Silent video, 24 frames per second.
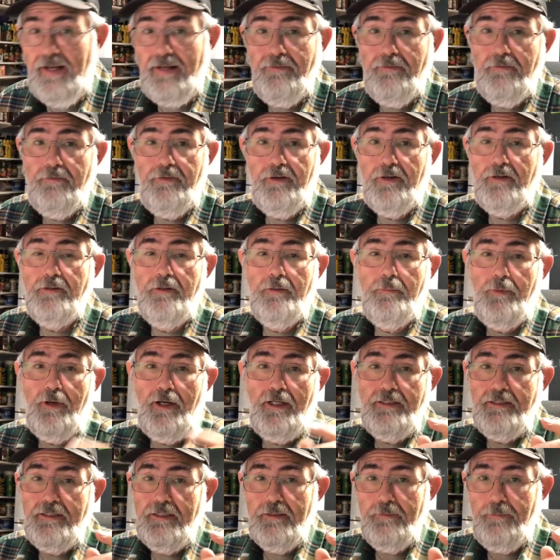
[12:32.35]
I even figured the
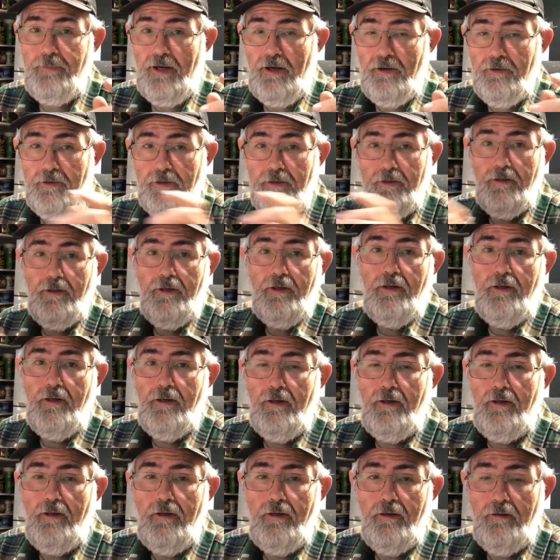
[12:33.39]
price of the powder
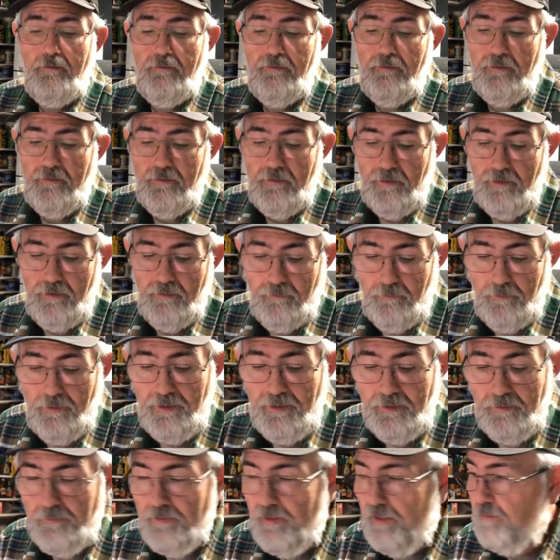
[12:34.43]
for
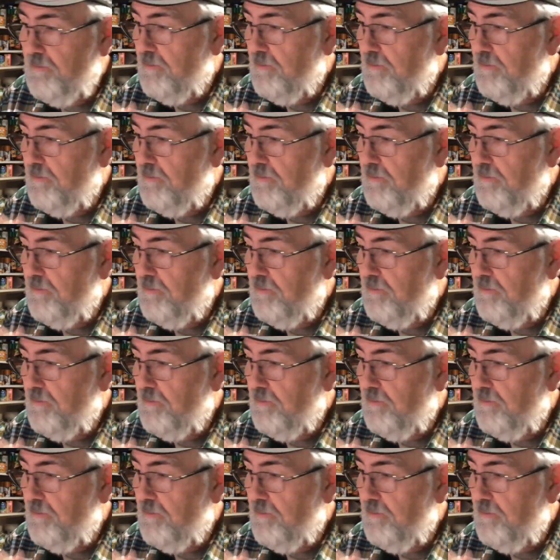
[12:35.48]
Williams. I